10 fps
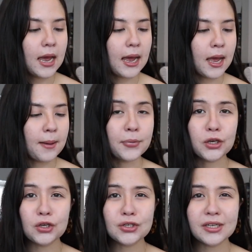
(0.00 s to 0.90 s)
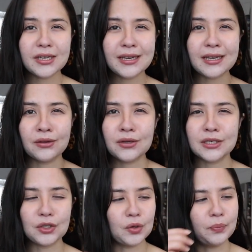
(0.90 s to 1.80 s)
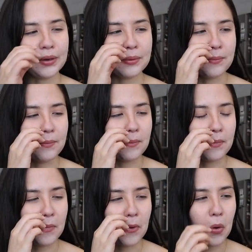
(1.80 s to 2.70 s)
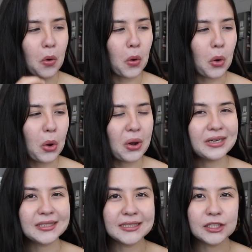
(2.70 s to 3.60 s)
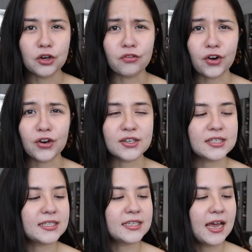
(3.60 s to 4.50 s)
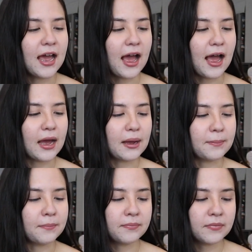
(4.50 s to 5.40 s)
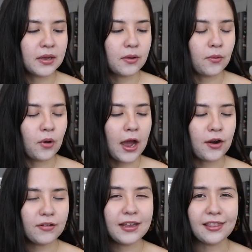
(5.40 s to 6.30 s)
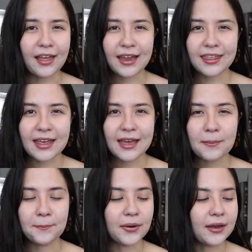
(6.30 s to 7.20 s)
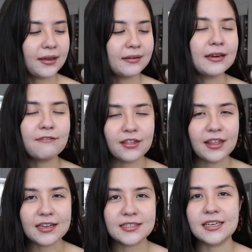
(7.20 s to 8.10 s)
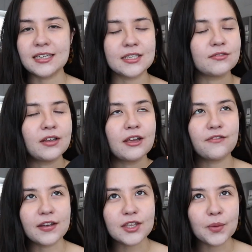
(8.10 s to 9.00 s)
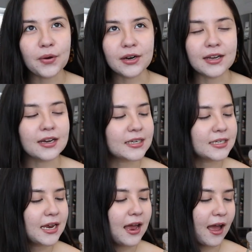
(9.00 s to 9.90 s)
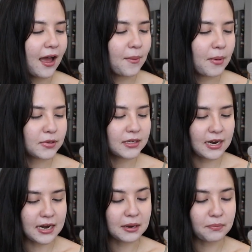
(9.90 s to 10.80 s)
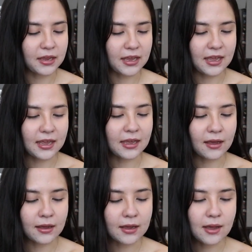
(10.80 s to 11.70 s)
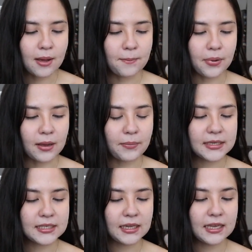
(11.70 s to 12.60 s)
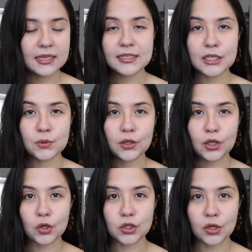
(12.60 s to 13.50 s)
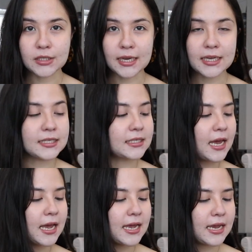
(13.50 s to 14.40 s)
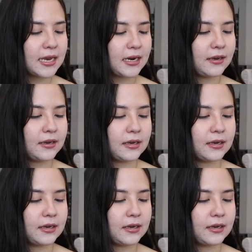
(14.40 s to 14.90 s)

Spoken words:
But usually it looks a little bit more gross. I don't really like that, but nevertheless, it doesn't really affect the product. I'm just kind of nitpicking here. But basically this is what the cushion looks like inside,